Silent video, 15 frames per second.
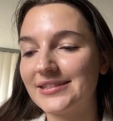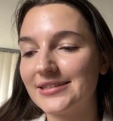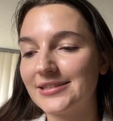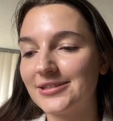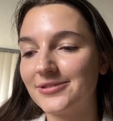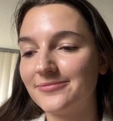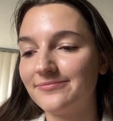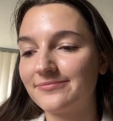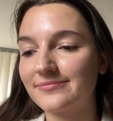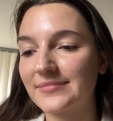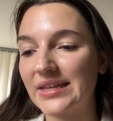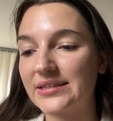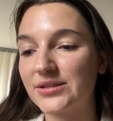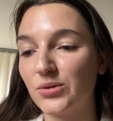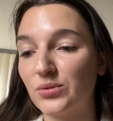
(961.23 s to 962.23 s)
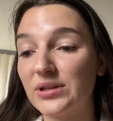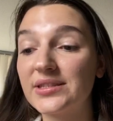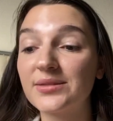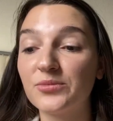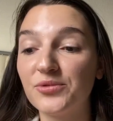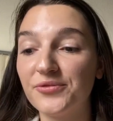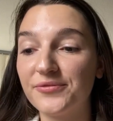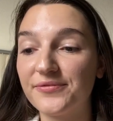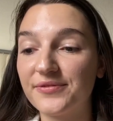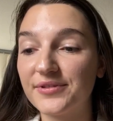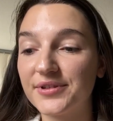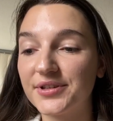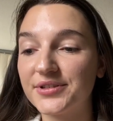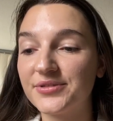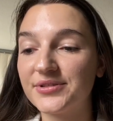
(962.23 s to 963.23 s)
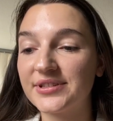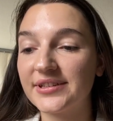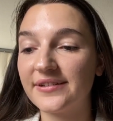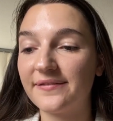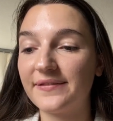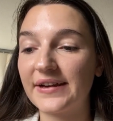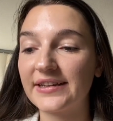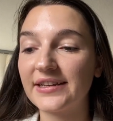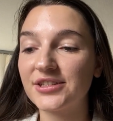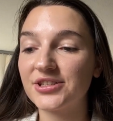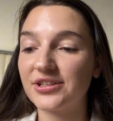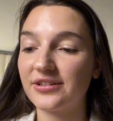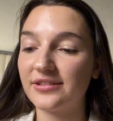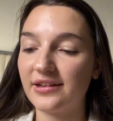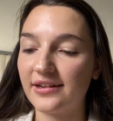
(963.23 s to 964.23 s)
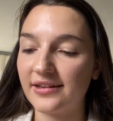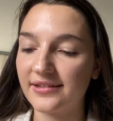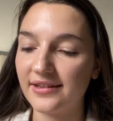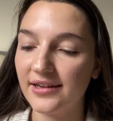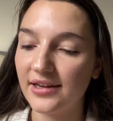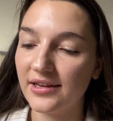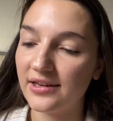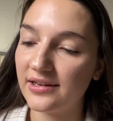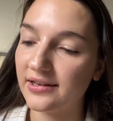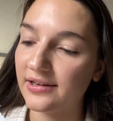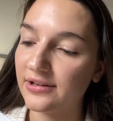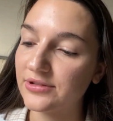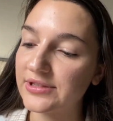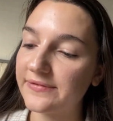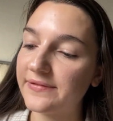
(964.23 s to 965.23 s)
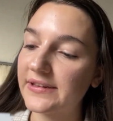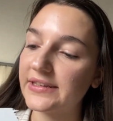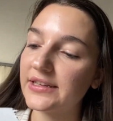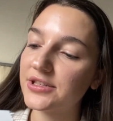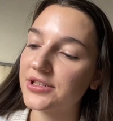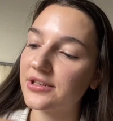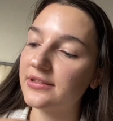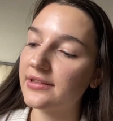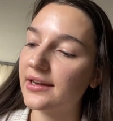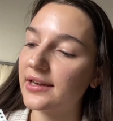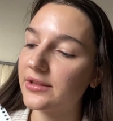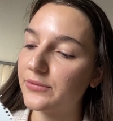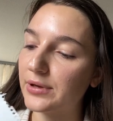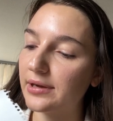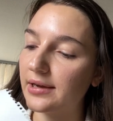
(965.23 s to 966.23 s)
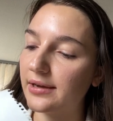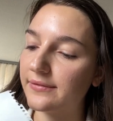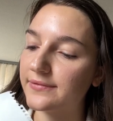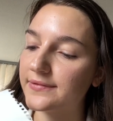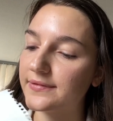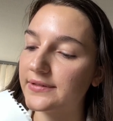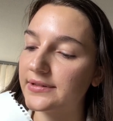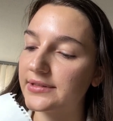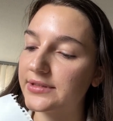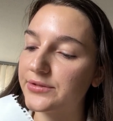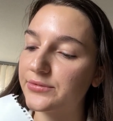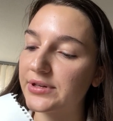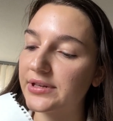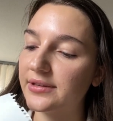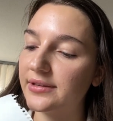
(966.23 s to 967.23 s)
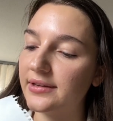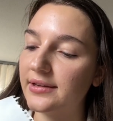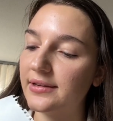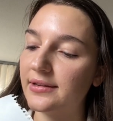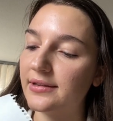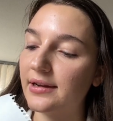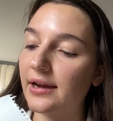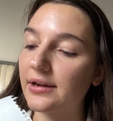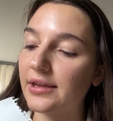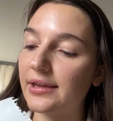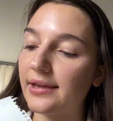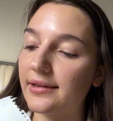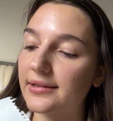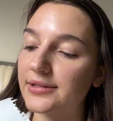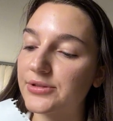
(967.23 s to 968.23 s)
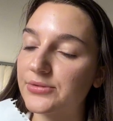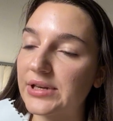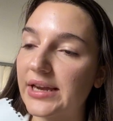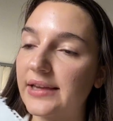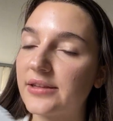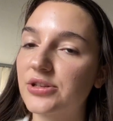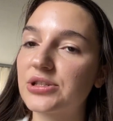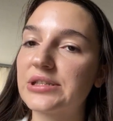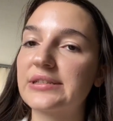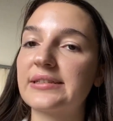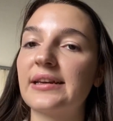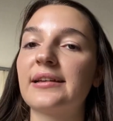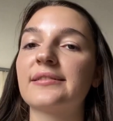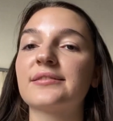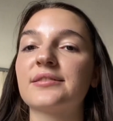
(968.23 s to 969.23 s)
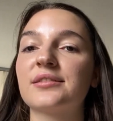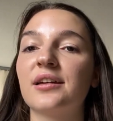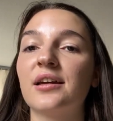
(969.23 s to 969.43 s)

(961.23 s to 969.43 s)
so let's move to the financial line. On the financial line, we have three arcana, three energies, and